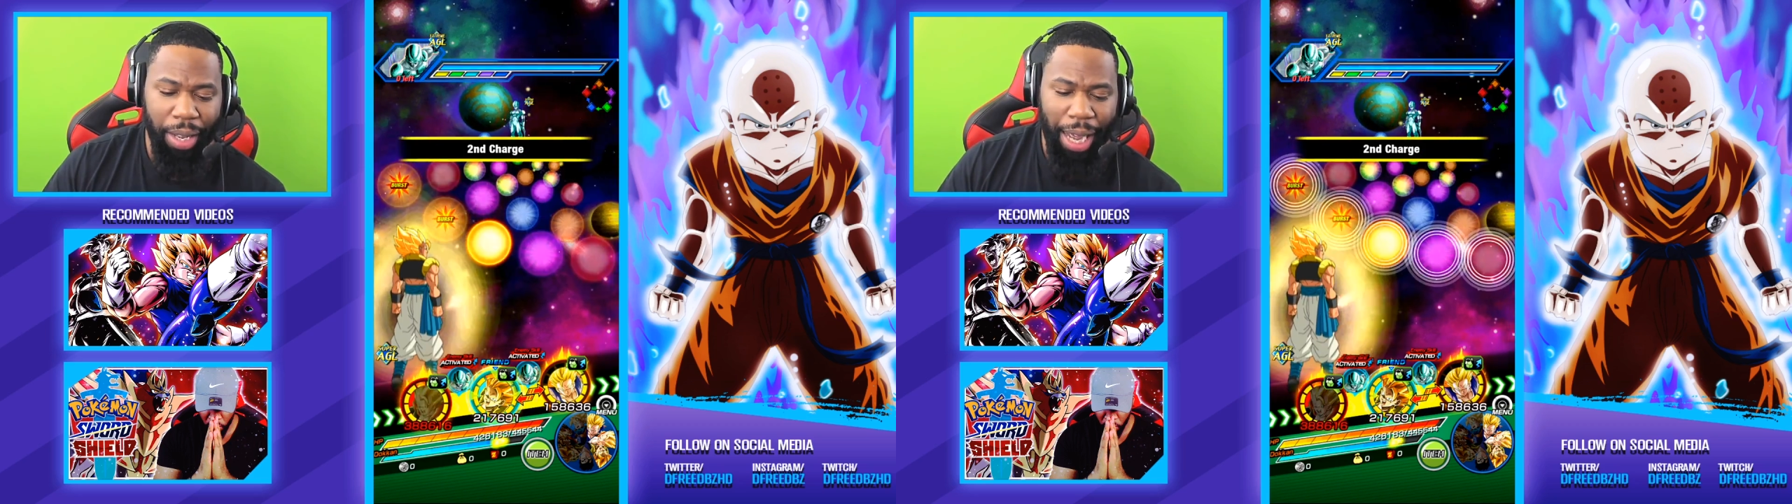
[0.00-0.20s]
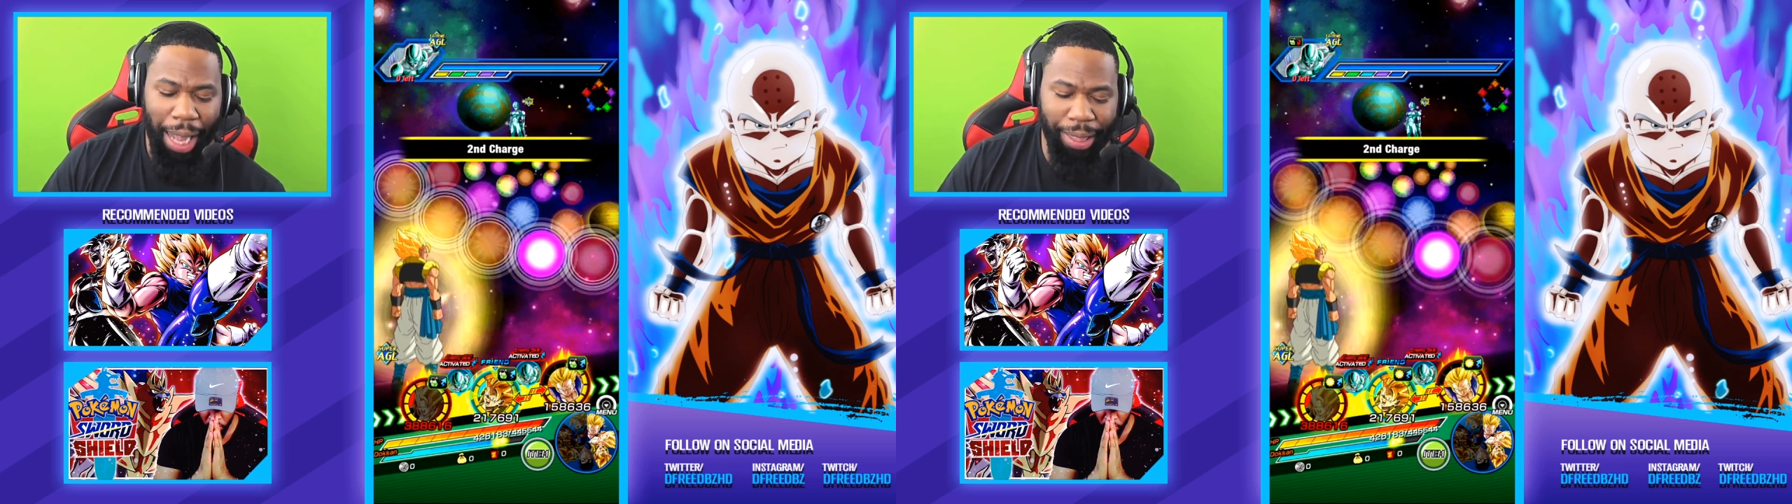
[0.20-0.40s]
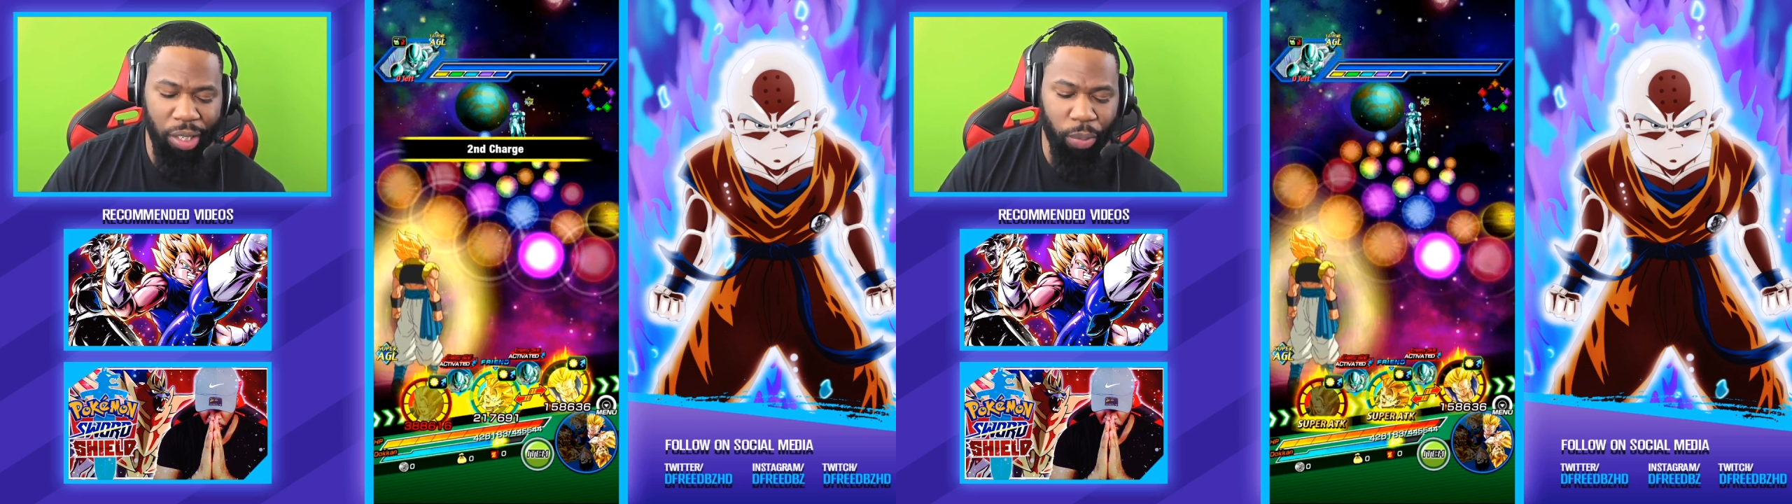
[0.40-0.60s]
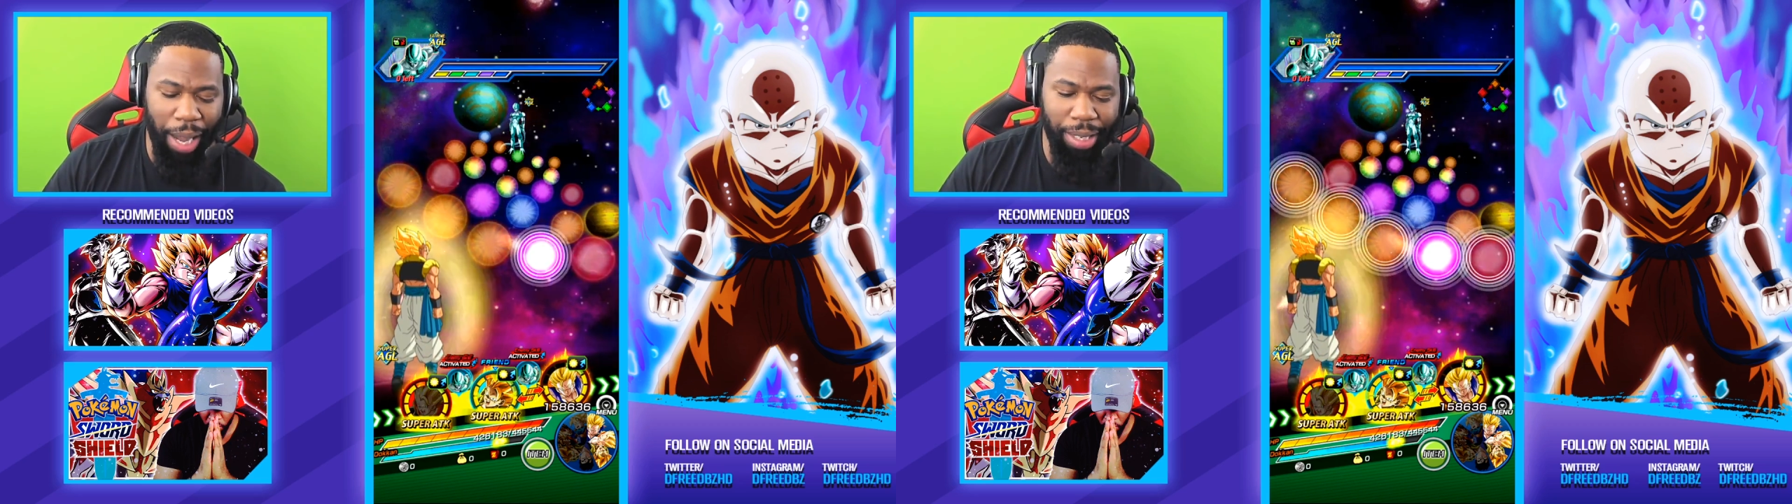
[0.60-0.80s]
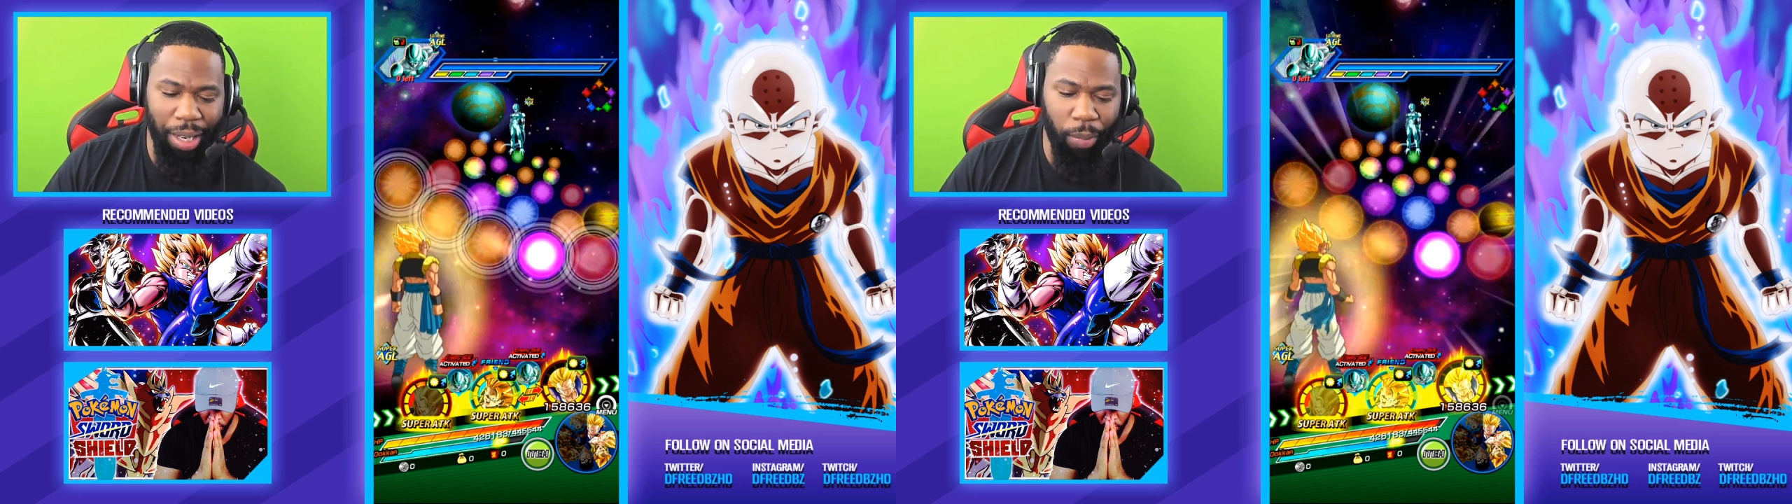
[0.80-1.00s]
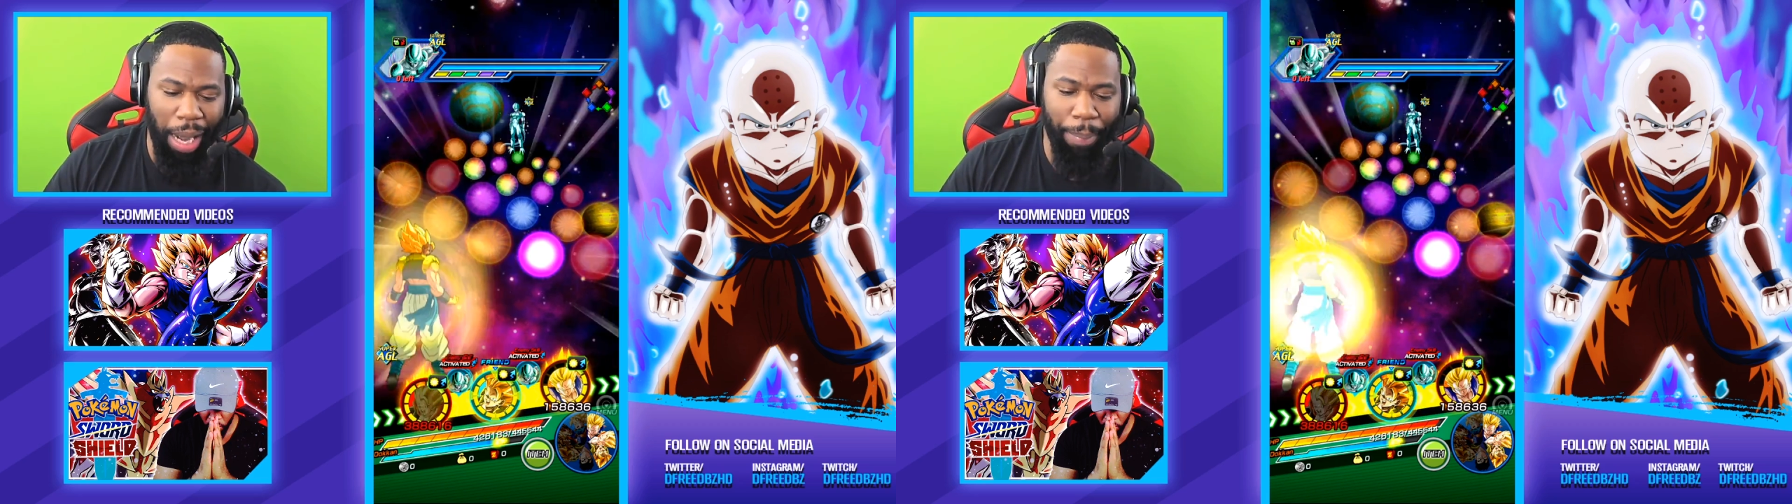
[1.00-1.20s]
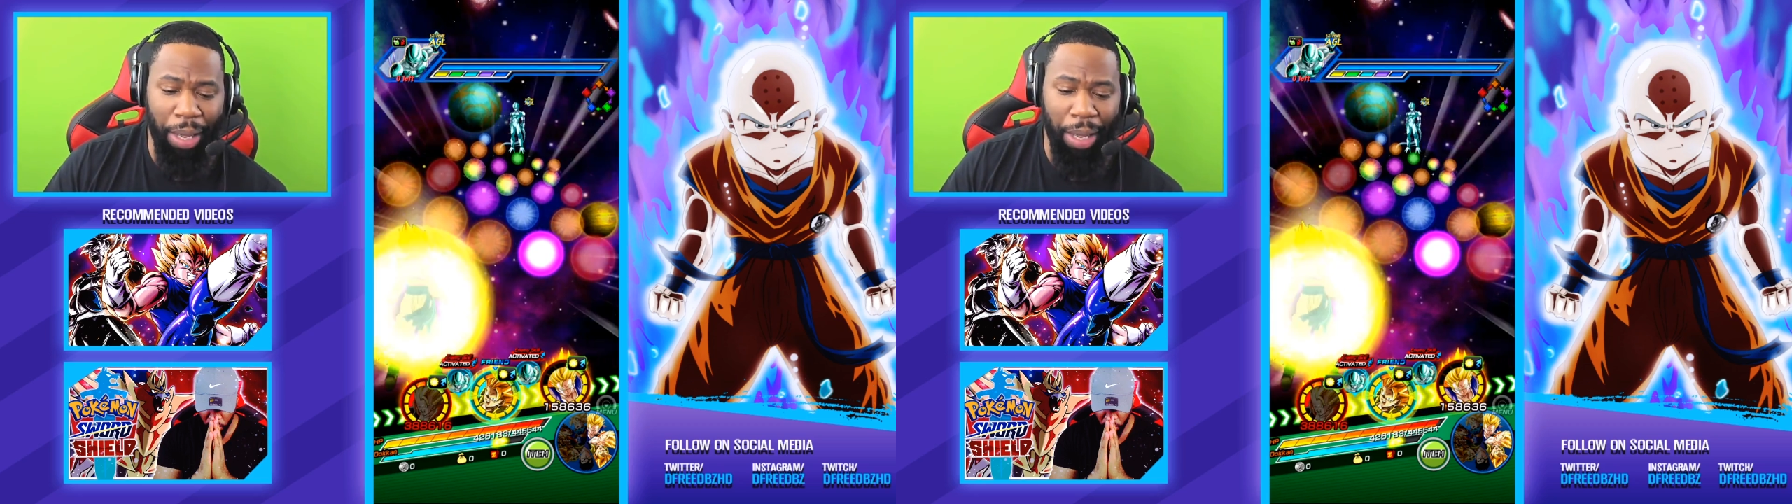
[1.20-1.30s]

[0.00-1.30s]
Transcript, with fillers: At this rate, it's going to wind up